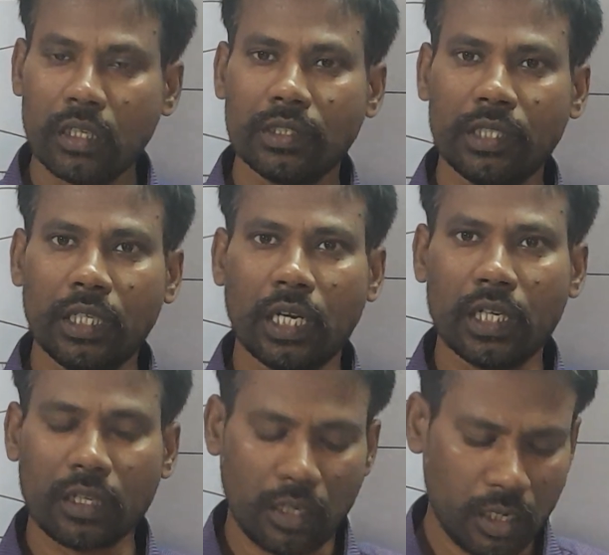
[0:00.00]
secant,
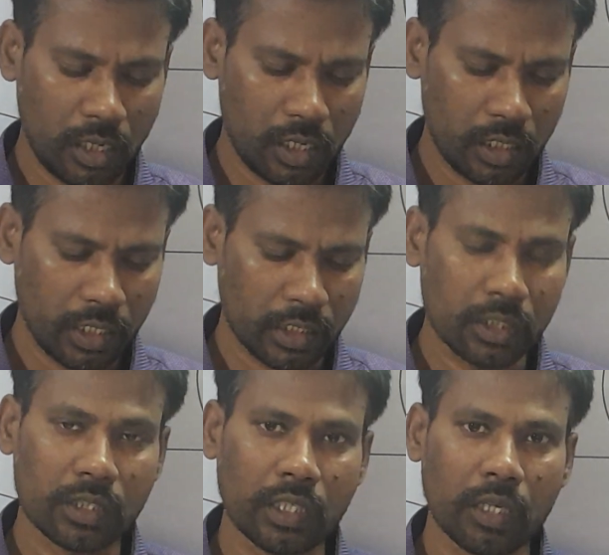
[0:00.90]
next
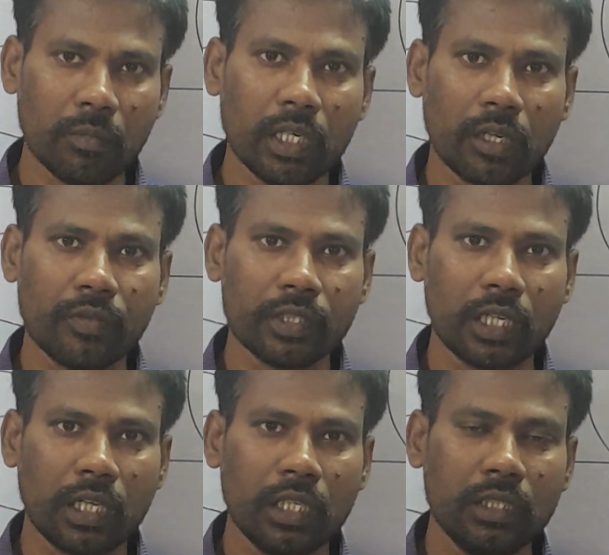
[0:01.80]
segment of a circle.